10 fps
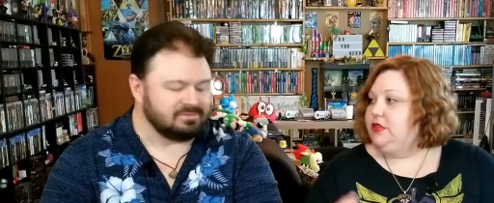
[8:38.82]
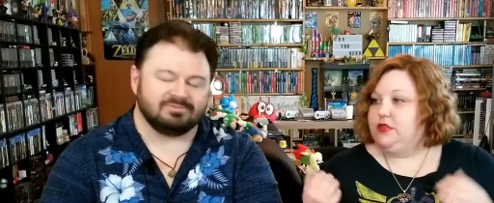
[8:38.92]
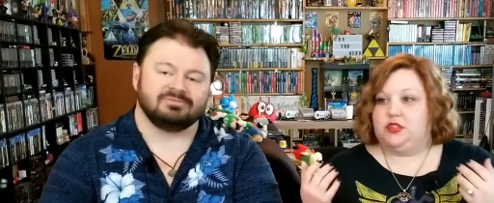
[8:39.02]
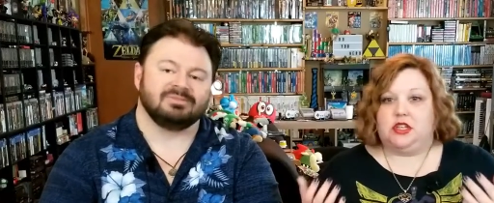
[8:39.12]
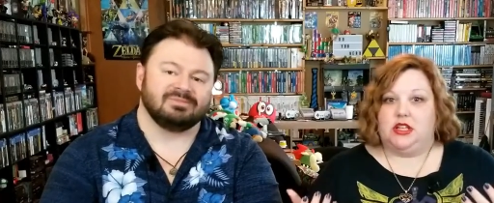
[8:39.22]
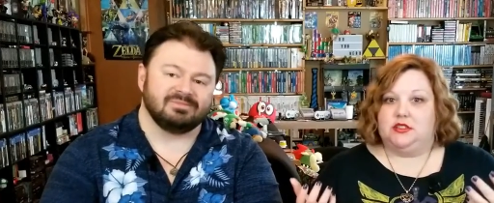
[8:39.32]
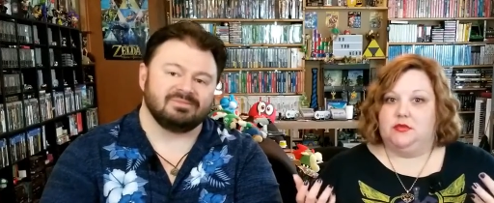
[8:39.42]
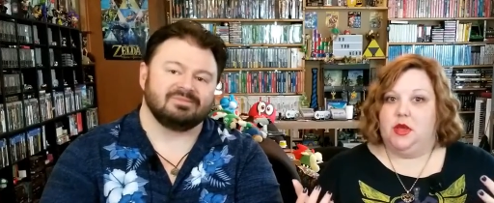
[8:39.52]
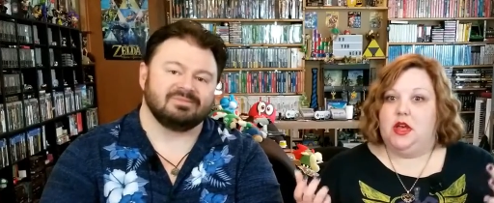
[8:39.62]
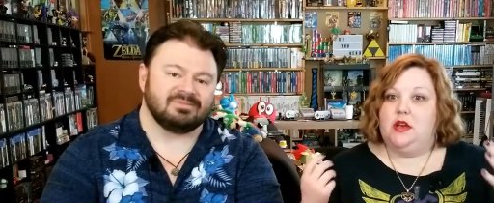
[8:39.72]
Speaker 1: if you've just got
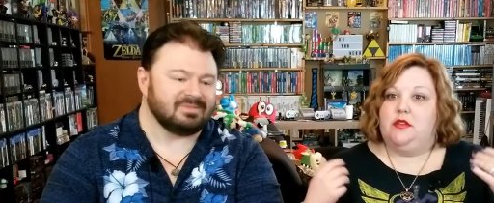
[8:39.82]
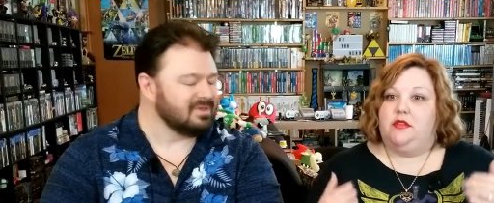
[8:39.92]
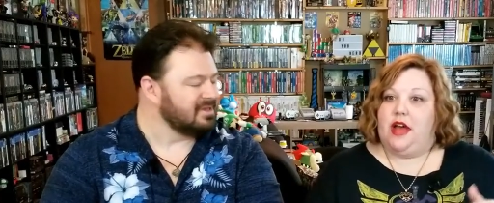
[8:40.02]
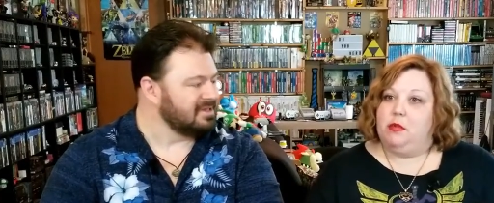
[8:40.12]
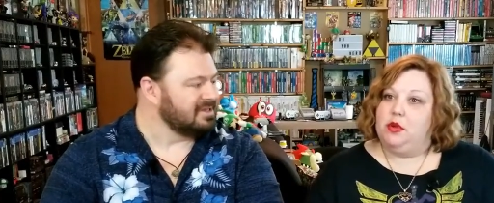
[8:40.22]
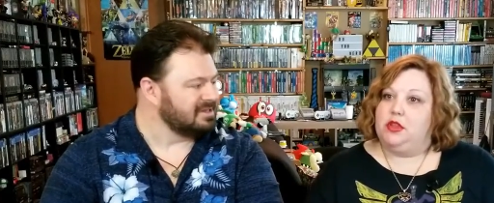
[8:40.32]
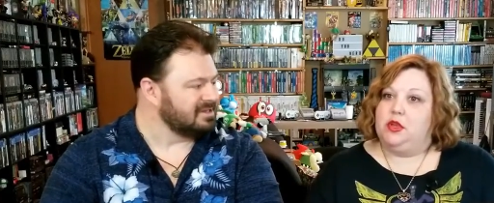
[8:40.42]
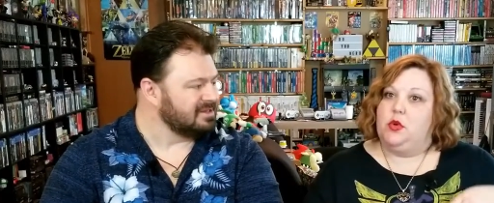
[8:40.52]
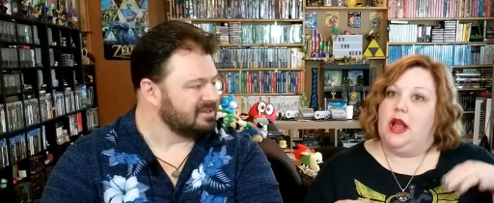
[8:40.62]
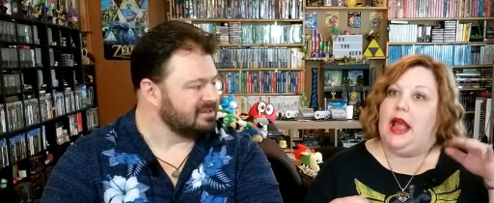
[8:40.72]
some fabric that
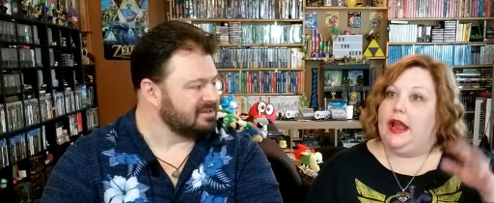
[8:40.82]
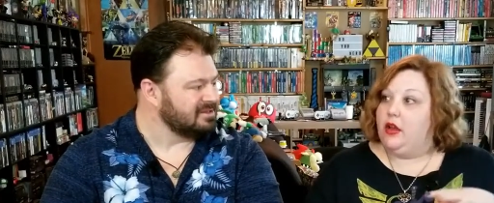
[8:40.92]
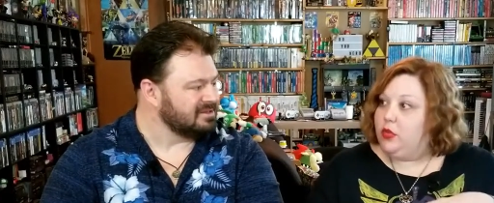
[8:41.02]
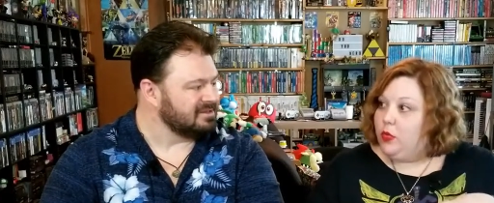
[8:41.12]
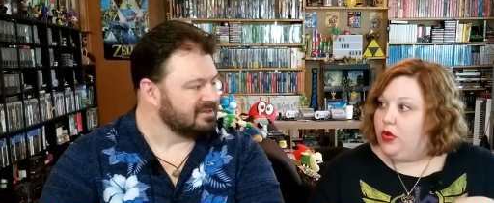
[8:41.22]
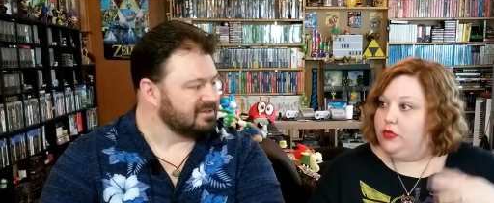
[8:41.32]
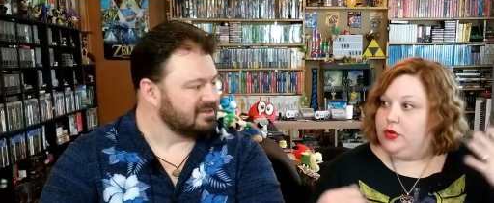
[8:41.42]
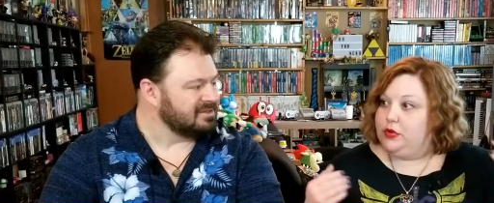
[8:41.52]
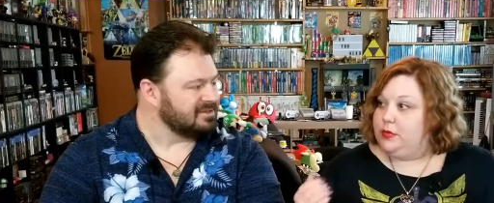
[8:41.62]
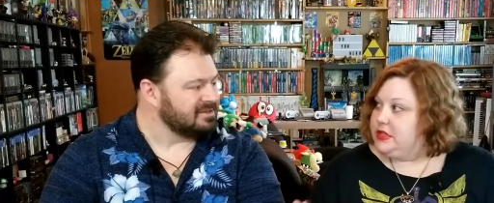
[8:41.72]
you want to hang on the wall. If you
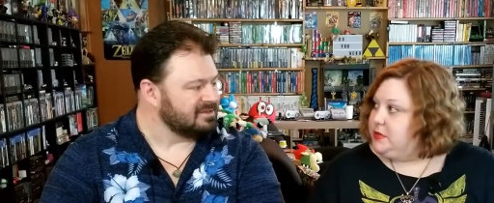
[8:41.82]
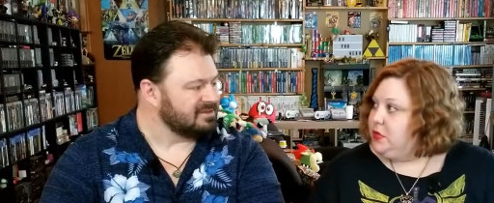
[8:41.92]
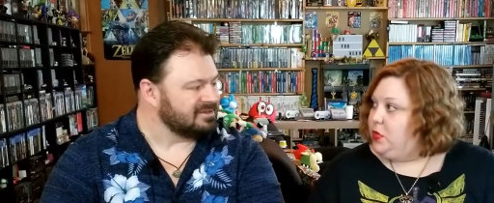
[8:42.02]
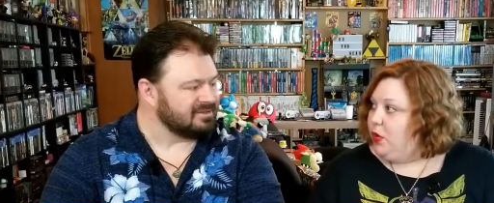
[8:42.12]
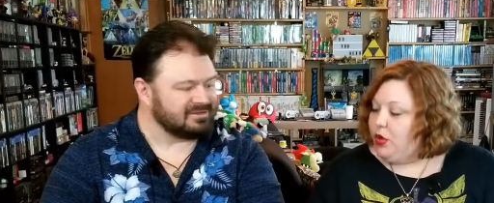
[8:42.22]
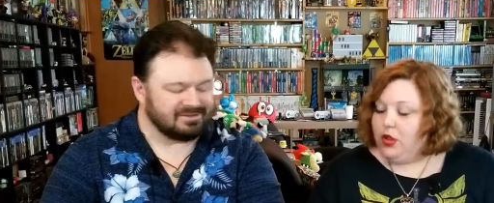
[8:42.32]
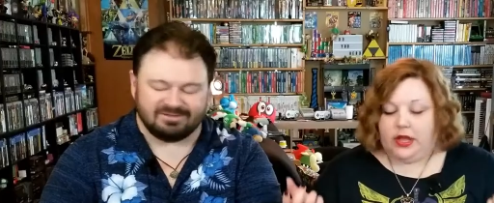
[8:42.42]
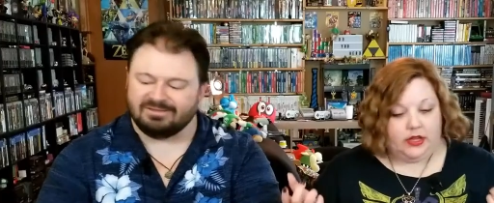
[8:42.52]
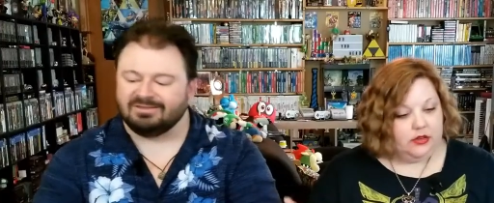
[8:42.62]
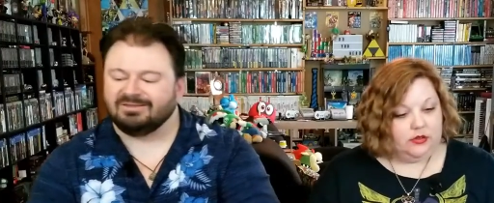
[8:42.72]
don't want to mess up the wall,
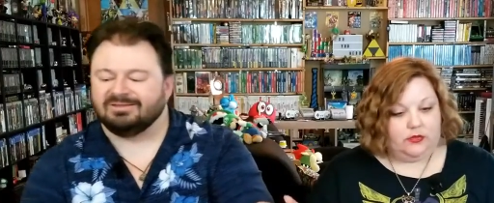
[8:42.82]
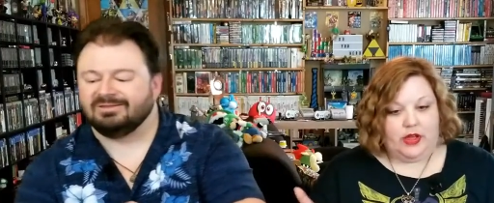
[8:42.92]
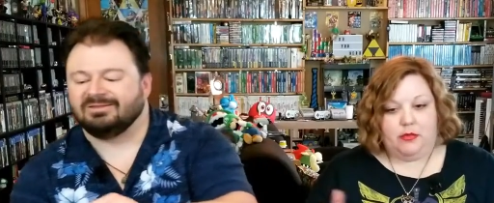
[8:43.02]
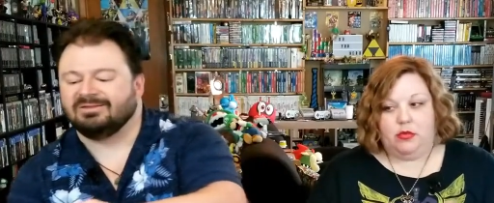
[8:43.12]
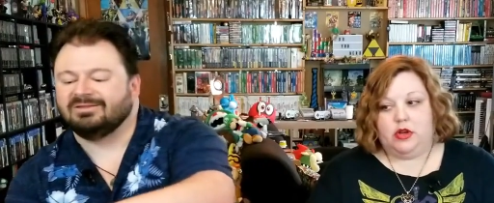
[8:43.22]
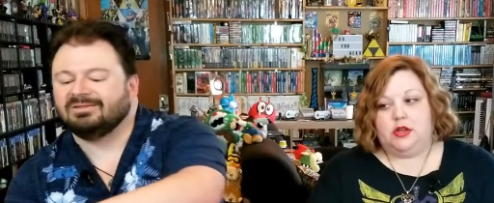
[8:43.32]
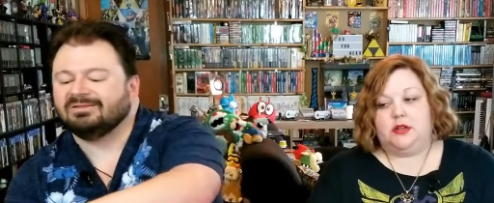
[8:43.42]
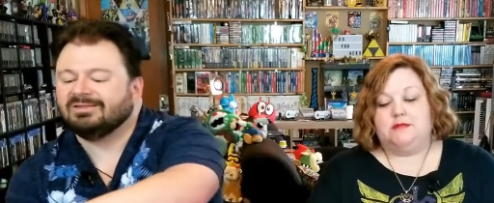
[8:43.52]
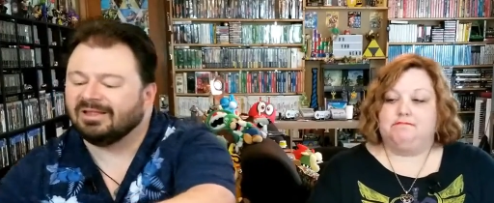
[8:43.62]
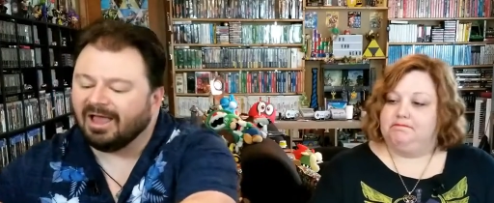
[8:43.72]
hang it on the fabric.
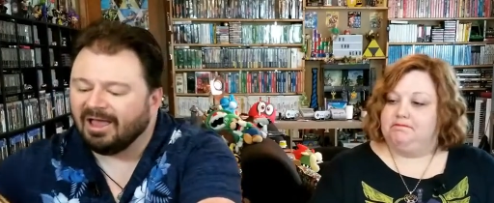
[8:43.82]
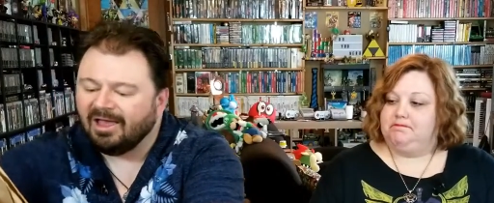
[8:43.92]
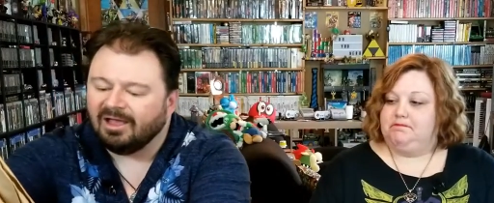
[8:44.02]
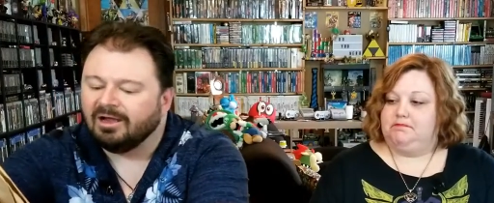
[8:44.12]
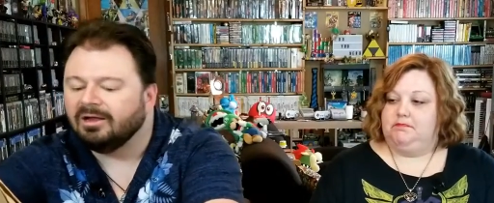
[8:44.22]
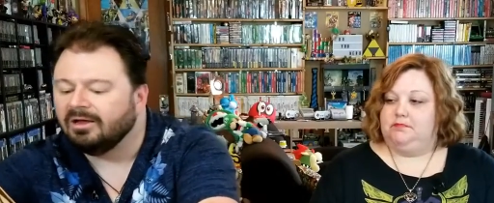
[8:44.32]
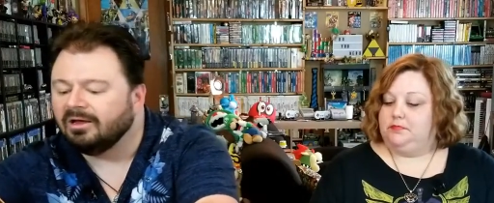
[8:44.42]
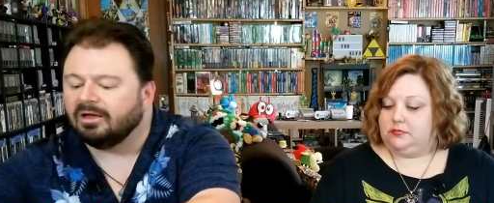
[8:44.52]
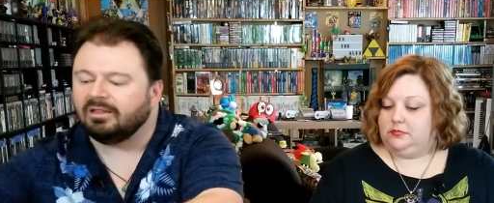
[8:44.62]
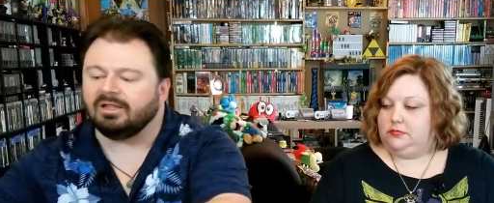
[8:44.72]

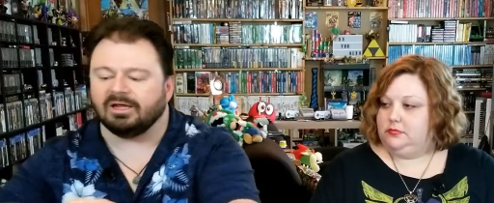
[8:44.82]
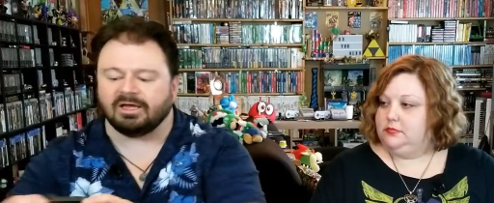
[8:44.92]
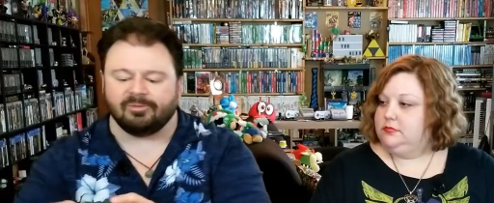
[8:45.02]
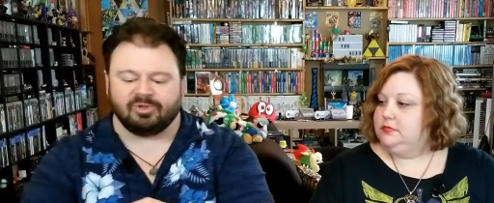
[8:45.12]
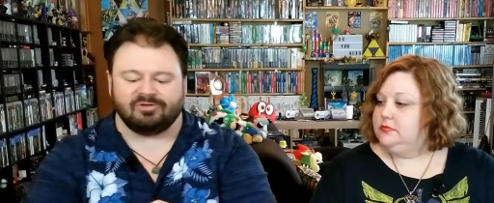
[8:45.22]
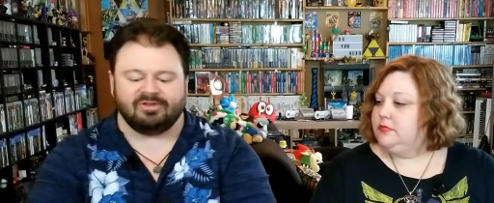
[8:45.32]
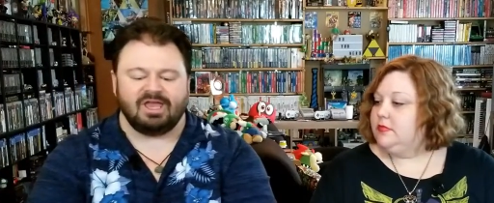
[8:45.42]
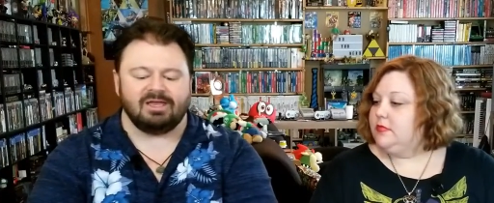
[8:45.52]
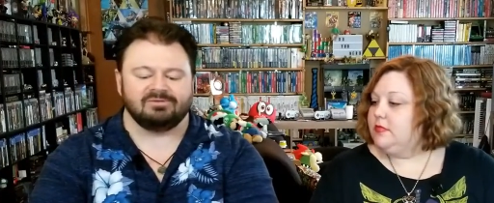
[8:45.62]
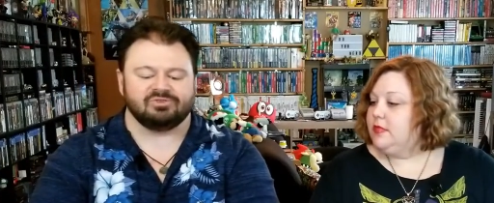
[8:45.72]
Speaker 2: And then a couple of
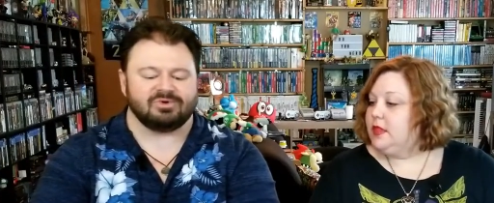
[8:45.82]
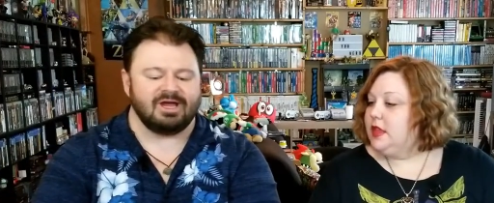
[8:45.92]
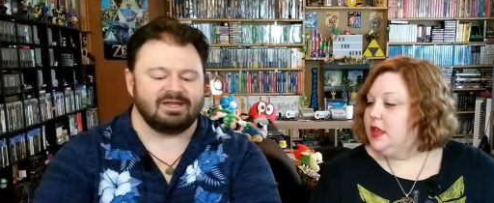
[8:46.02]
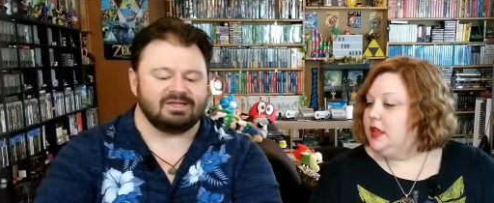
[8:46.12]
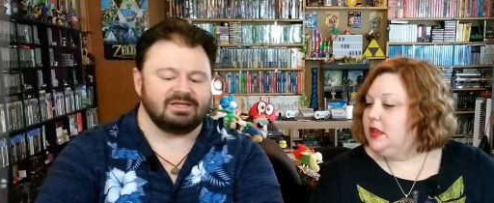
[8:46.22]
games right